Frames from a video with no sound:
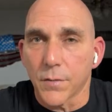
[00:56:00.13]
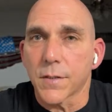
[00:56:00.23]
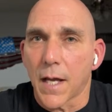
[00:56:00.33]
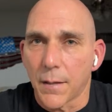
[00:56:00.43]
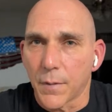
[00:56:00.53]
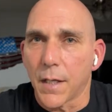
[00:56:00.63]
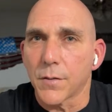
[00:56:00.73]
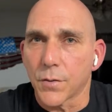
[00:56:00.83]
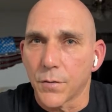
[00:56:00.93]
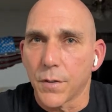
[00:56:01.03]
there's
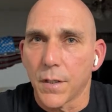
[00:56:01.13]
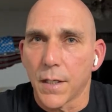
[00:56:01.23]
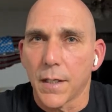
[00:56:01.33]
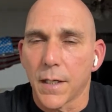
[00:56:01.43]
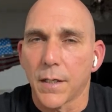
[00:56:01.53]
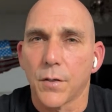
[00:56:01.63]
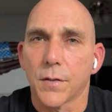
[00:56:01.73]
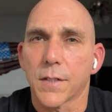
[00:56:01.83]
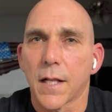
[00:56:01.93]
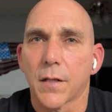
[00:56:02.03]
timelines, so you got to know
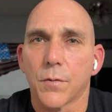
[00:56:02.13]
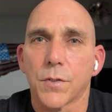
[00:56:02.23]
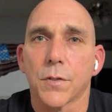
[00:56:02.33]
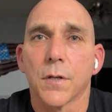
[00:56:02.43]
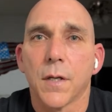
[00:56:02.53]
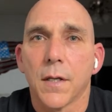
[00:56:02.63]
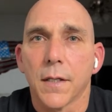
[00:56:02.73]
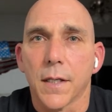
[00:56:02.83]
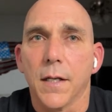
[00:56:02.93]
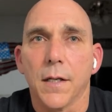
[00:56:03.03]
exactly what you're
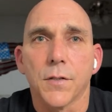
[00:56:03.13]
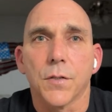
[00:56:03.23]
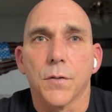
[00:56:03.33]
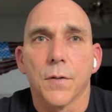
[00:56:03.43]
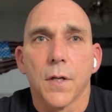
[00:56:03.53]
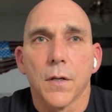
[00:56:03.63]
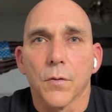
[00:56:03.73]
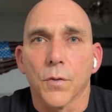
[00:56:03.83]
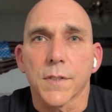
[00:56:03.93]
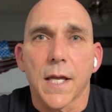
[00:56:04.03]
getting into.
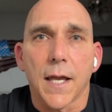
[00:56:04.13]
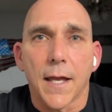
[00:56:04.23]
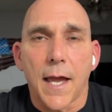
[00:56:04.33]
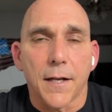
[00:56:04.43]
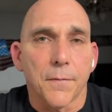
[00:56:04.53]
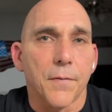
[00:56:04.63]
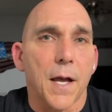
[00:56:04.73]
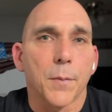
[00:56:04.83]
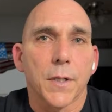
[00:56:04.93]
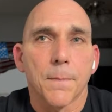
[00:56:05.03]
Once I had a
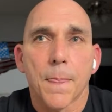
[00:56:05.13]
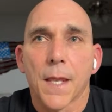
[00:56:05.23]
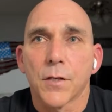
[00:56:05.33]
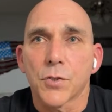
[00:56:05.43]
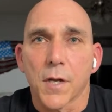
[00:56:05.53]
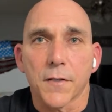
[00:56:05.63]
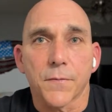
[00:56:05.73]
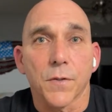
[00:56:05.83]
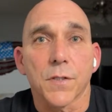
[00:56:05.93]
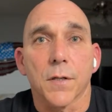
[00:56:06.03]
family,
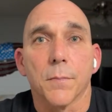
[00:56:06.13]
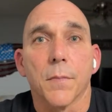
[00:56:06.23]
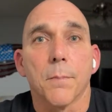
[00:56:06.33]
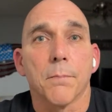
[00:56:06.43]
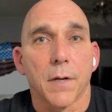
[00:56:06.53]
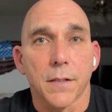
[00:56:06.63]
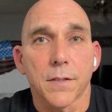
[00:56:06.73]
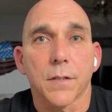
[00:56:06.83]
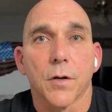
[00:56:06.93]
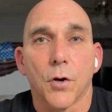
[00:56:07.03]
transferred some
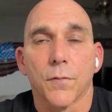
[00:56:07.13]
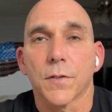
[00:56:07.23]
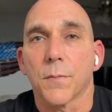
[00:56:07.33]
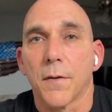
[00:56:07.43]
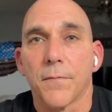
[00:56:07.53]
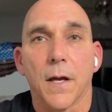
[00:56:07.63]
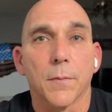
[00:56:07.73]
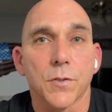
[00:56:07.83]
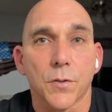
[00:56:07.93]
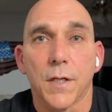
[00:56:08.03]
months over to my
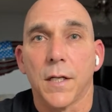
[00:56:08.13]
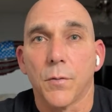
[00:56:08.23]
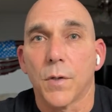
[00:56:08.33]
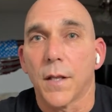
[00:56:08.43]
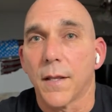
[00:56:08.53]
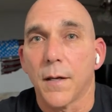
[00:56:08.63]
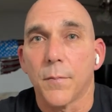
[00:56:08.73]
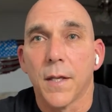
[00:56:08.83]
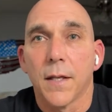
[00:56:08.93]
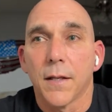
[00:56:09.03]
family, so any one of
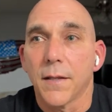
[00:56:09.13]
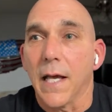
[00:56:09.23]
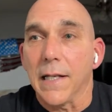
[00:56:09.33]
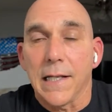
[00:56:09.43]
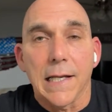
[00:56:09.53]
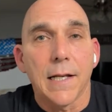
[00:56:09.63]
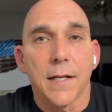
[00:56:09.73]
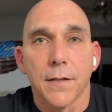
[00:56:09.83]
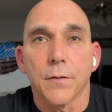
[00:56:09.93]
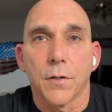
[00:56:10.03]
them that needed
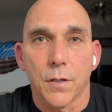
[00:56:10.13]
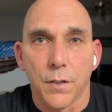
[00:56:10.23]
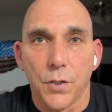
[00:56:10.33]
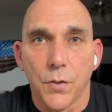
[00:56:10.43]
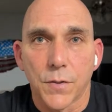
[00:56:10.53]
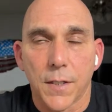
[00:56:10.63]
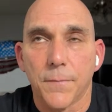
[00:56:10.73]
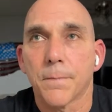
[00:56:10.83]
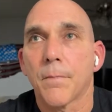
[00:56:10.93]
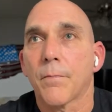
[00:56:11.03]
it could have used it,